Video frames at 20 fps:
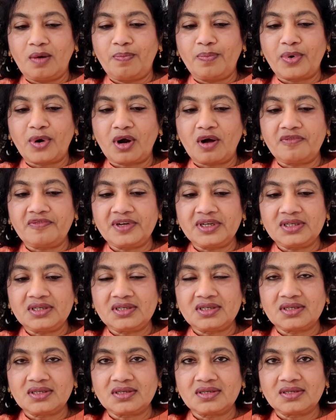A
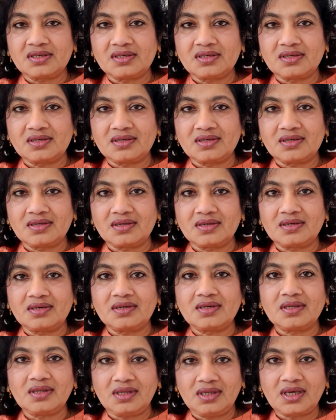prophet?
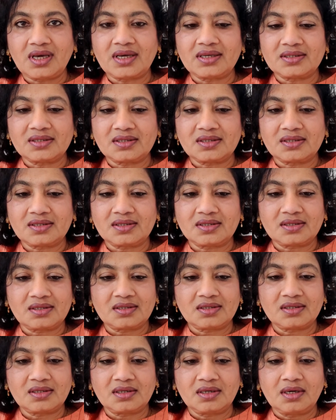
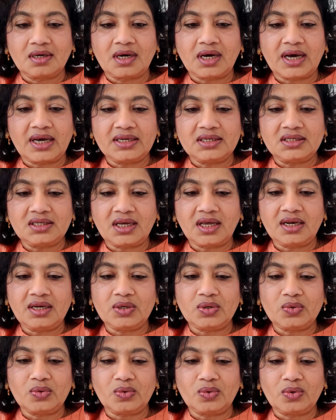Yes, I tell
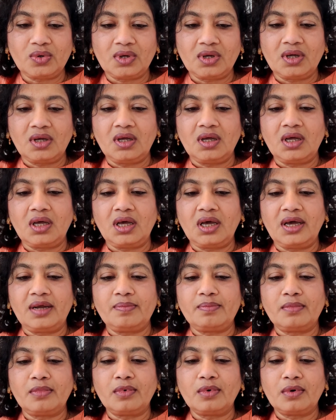you,
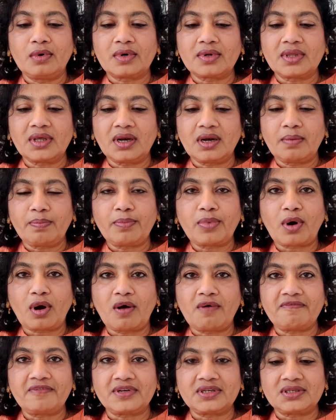and more than a
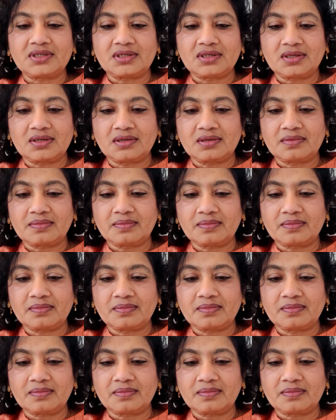prophet.